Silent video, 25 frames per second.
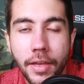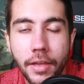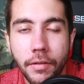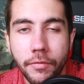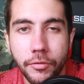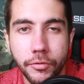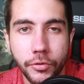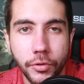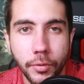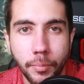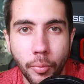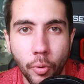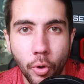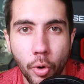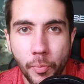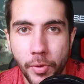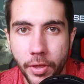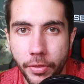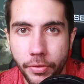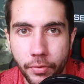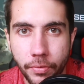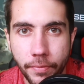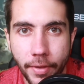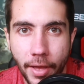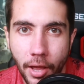If you support
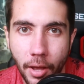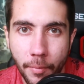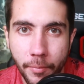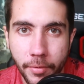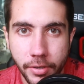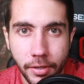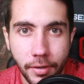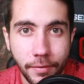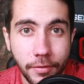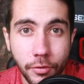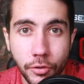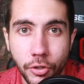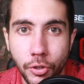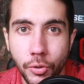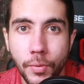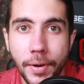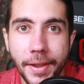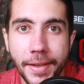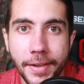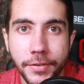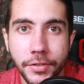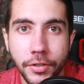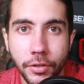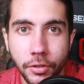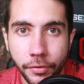me through that, I'm going to give you two
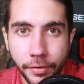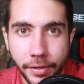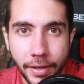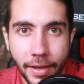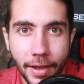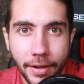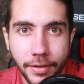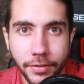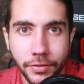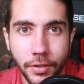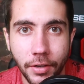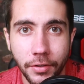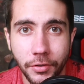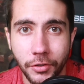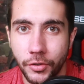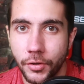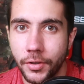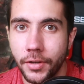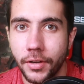days early access.